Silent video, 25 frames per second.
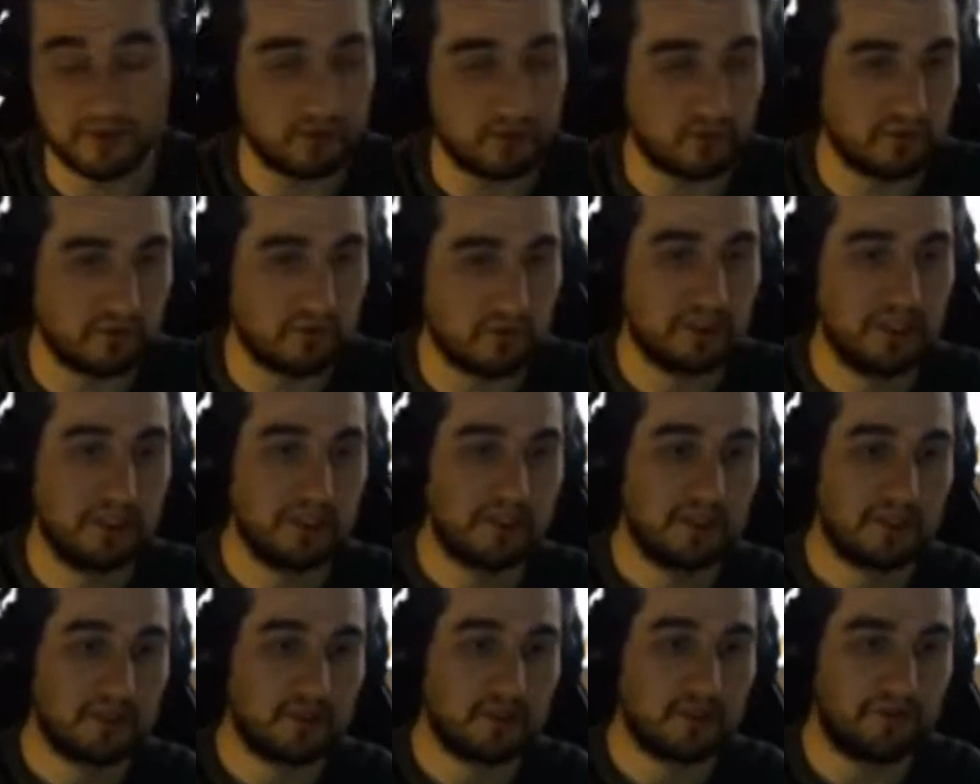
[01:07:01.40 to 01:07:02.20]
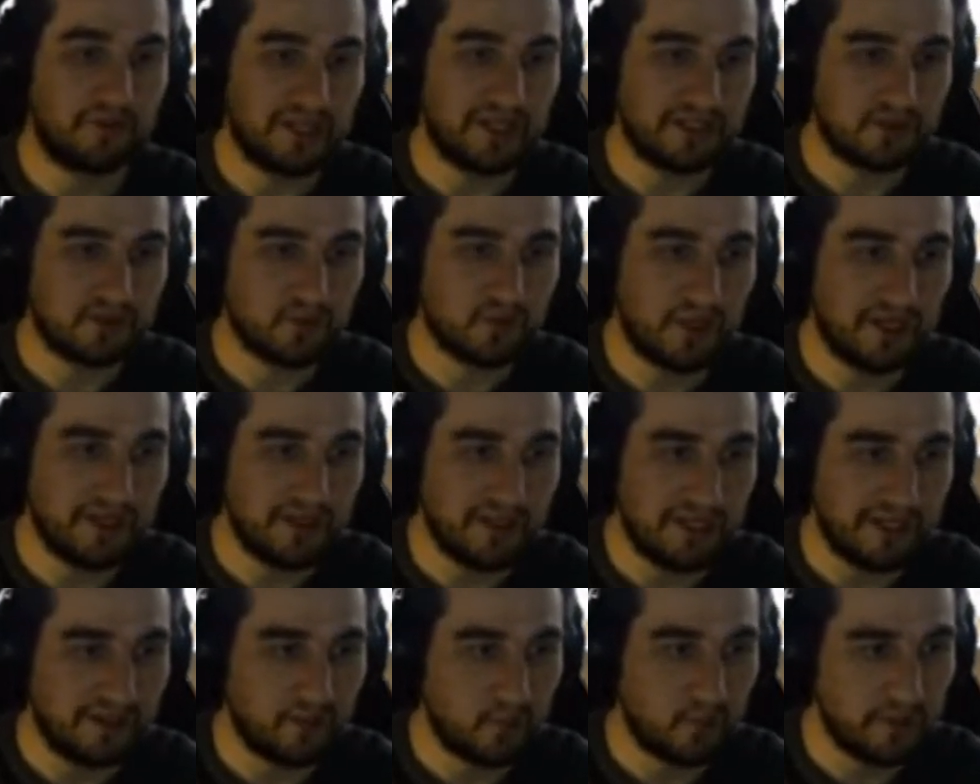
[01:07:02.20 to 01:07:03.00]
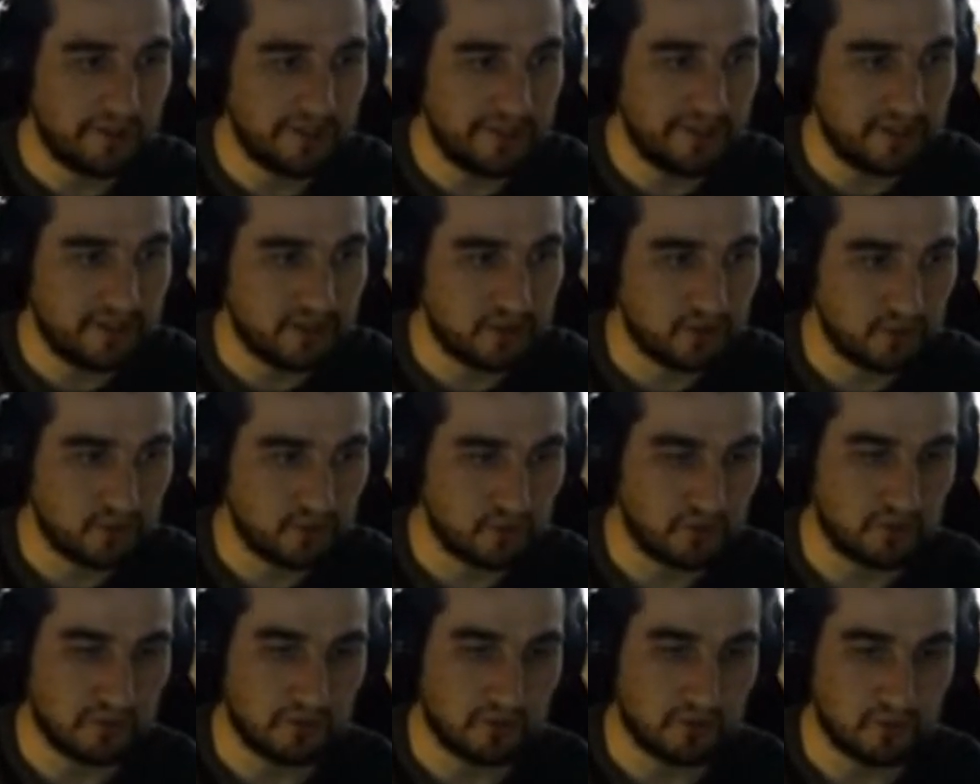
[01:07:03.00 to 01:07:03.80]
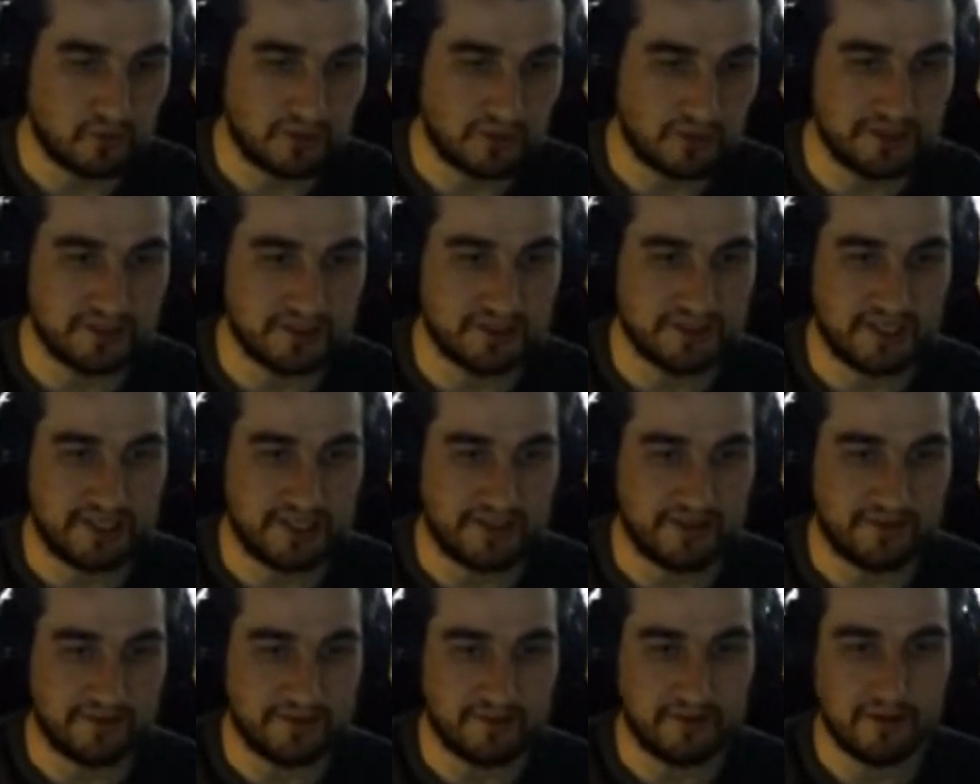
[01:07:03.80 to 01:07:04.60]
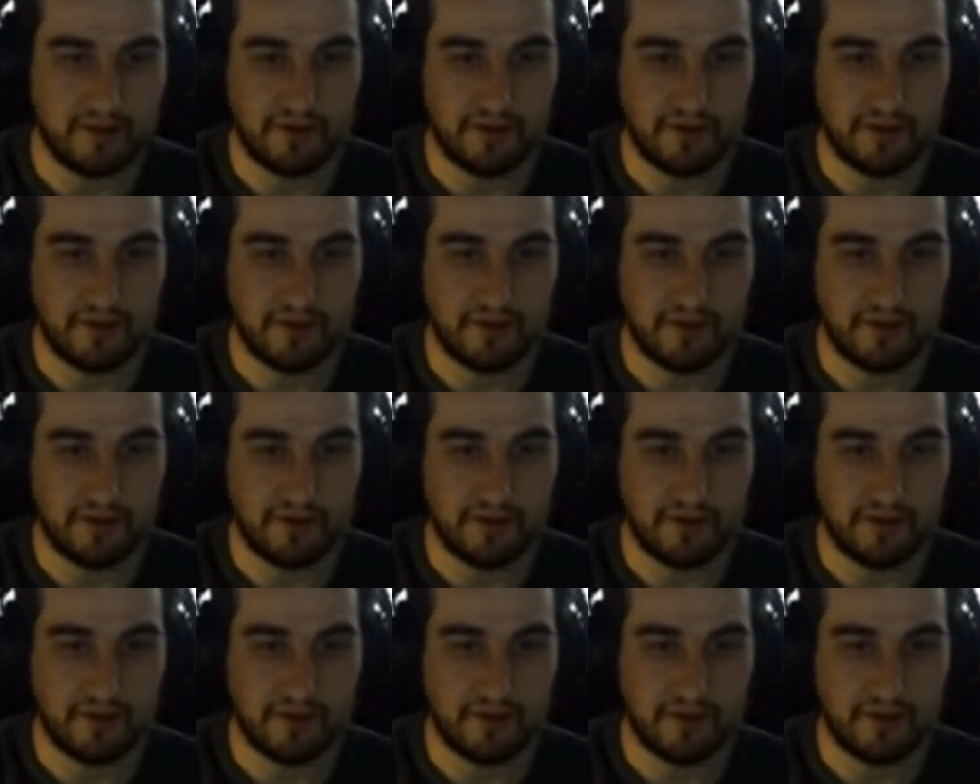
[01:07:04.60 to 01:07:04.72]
So that's why, like, we need to understand